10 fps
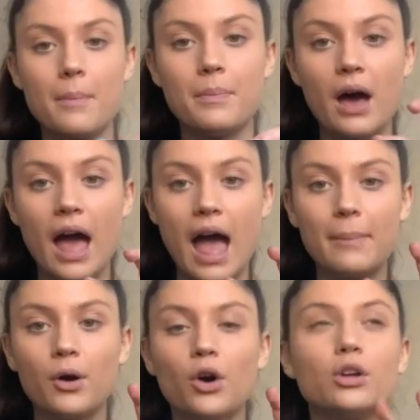But
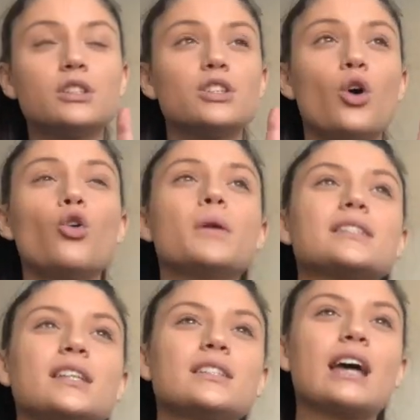AirPods, always
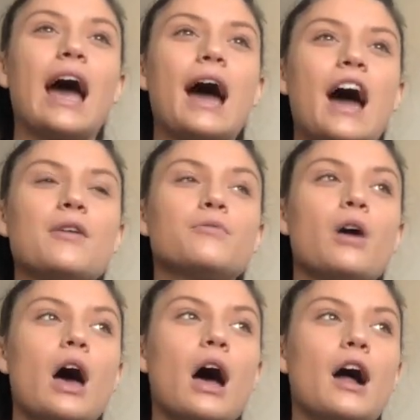good to have.
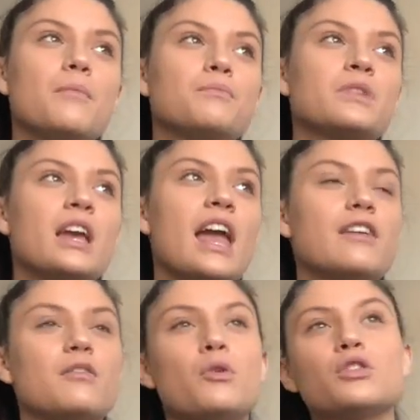If
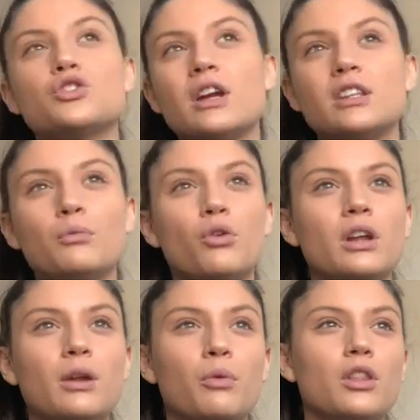I'm on the train in the
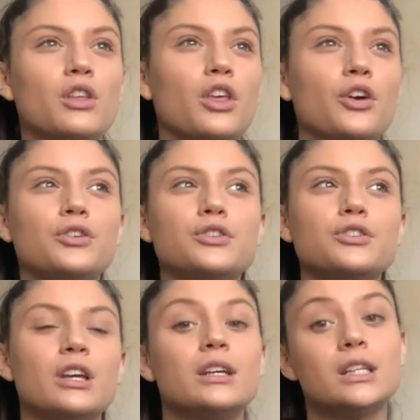morning and one of the girls,
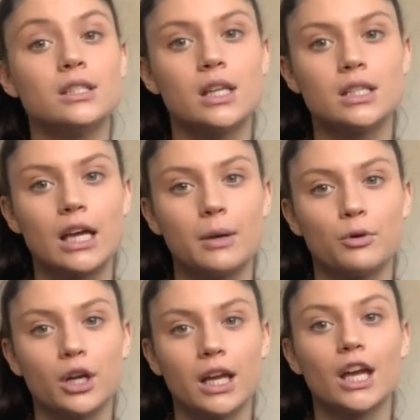Natea
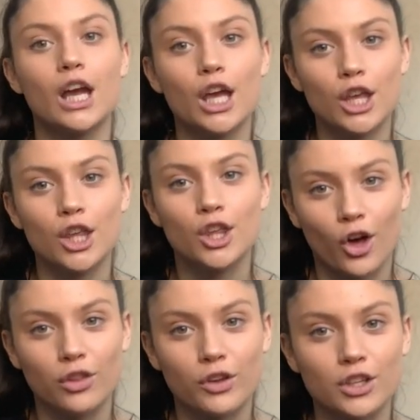Bree, you're
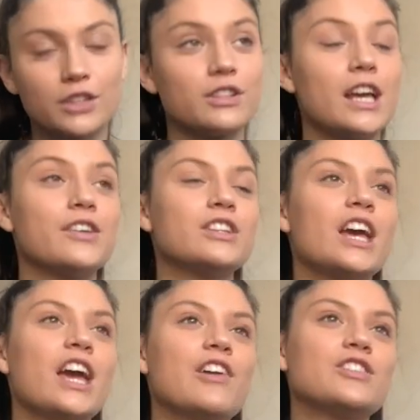the verdict for this.
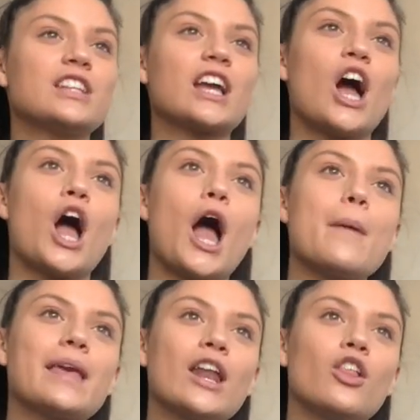If she's like,
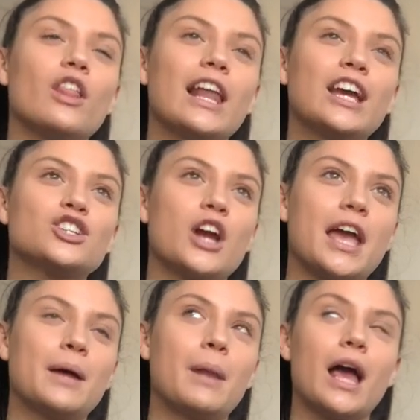I'm getting on the later train,
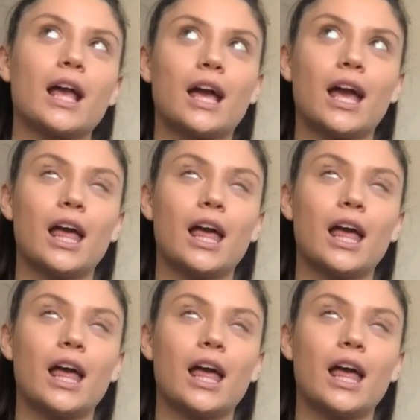I'm like,